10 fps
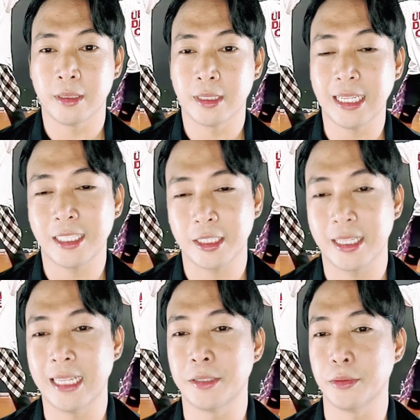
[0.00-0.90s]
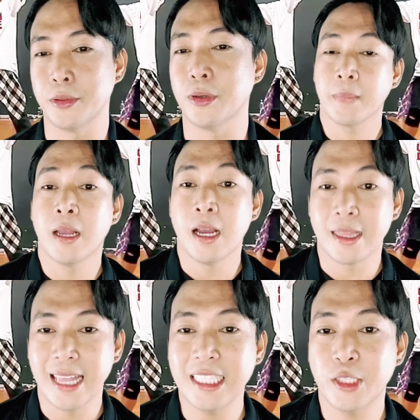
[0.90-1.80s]
sa isang dance video.
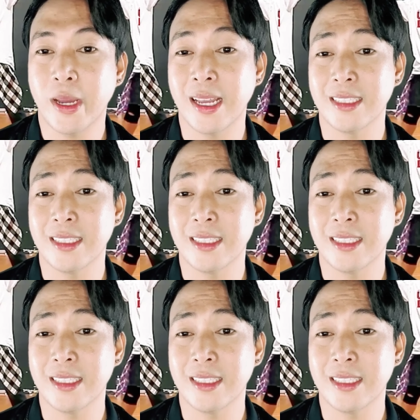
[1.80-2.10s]
That's why